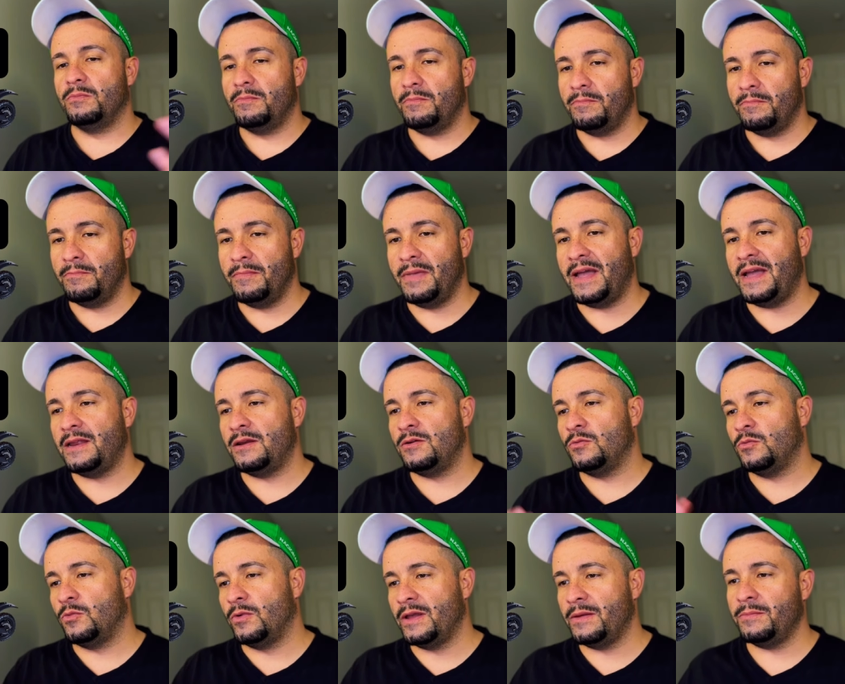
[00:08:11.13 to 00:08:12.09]

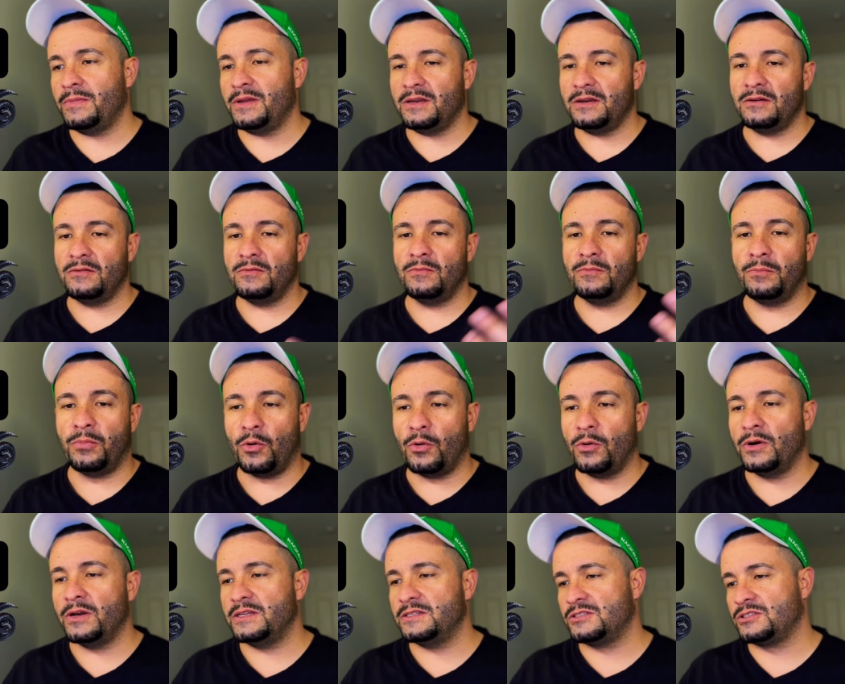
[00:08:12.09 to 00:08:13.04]
men, women,
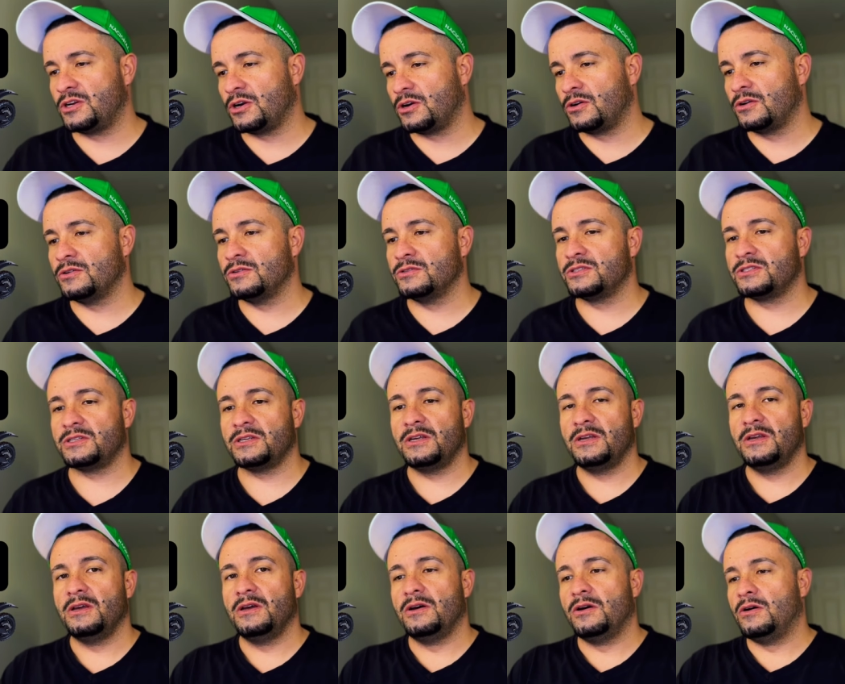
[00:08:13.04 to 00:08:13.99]
boys, girls,
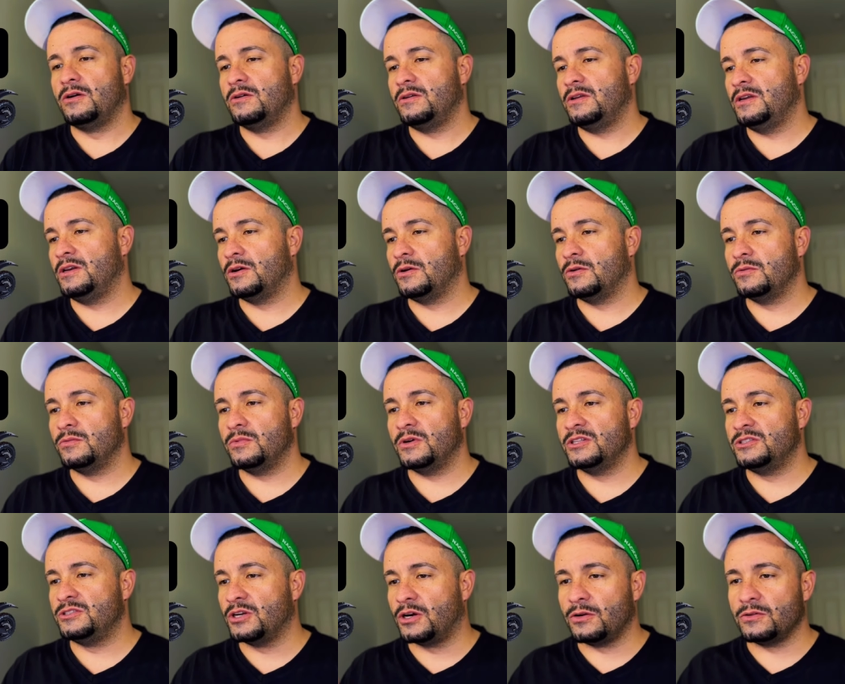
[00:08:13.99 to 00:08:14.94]
you know,
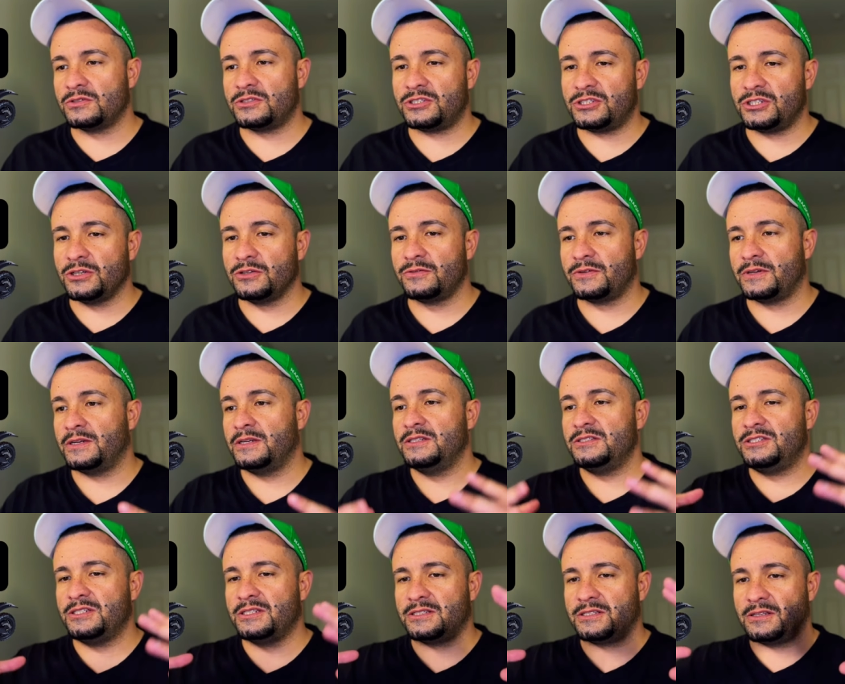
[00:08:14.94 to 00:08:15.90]
adults, children.
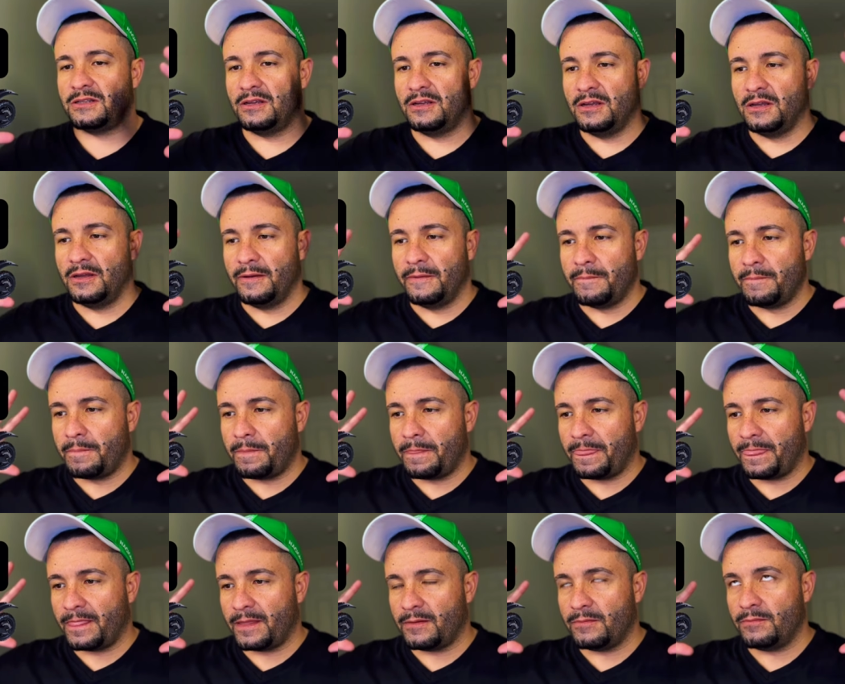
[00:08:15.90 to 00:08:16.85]
Just
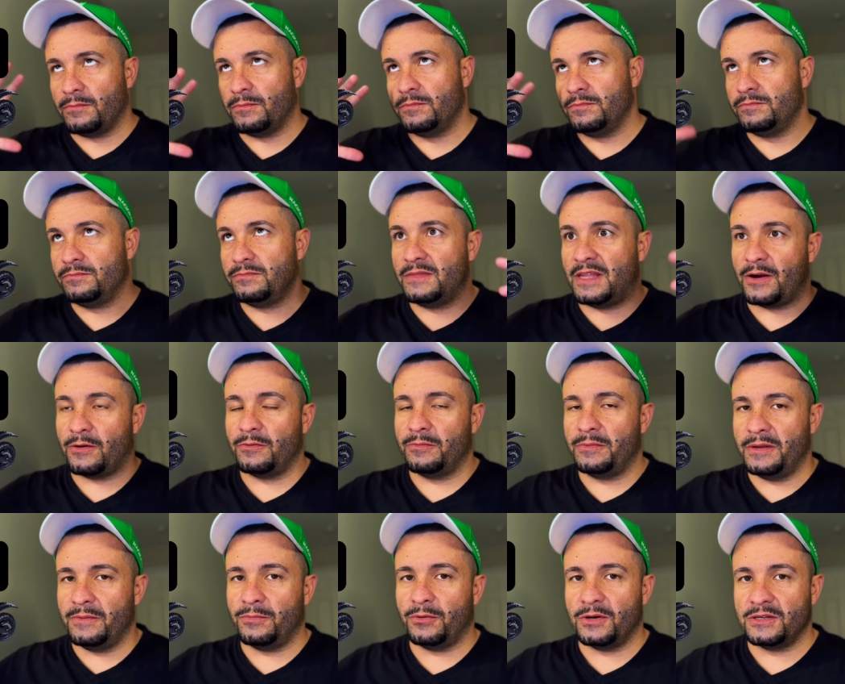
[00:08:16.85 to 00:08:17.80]
that would
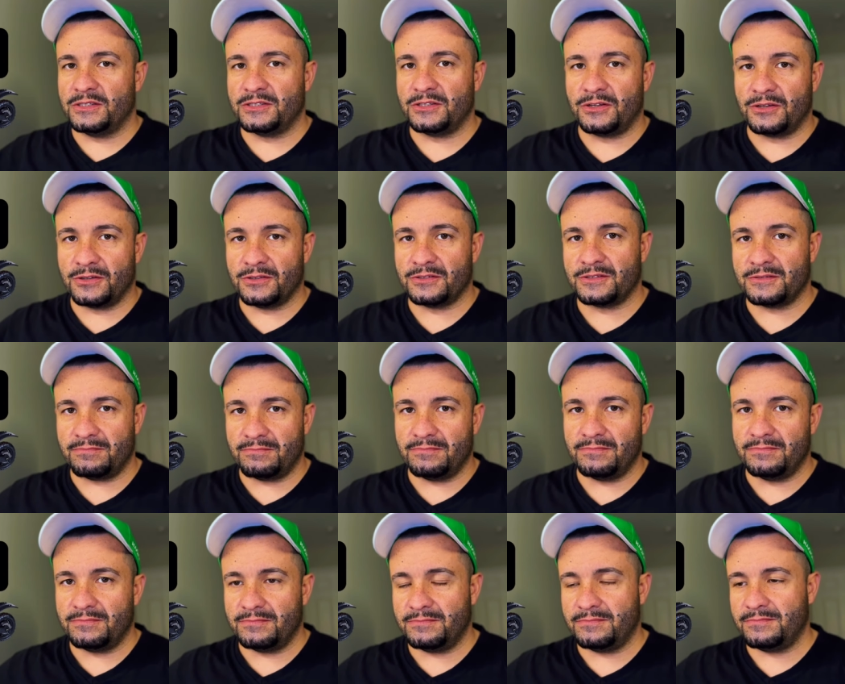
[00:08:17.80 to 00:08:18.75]
be boys and girls and
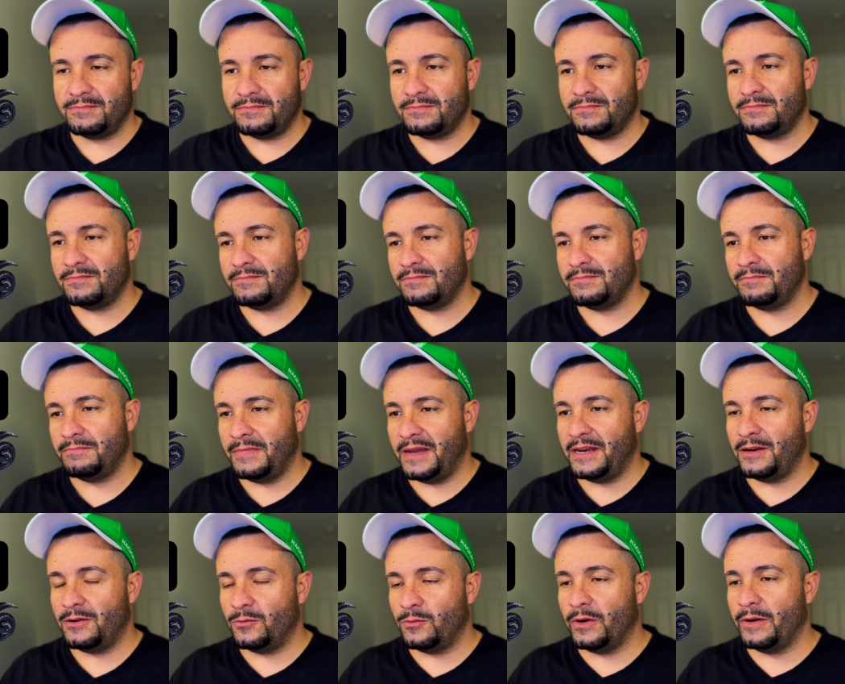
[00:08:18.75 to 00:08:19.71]

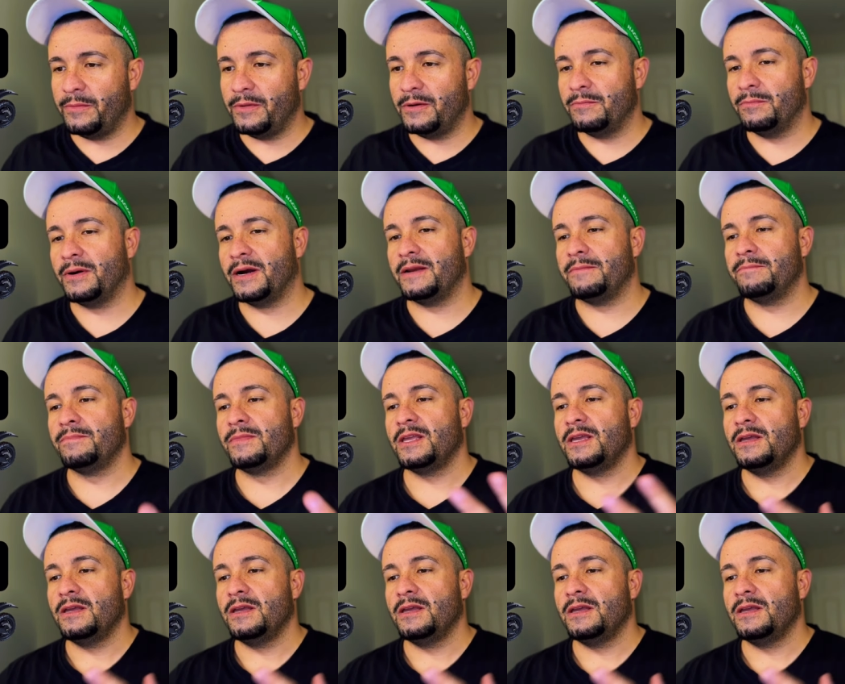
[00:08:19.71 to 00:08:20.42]
men and women, but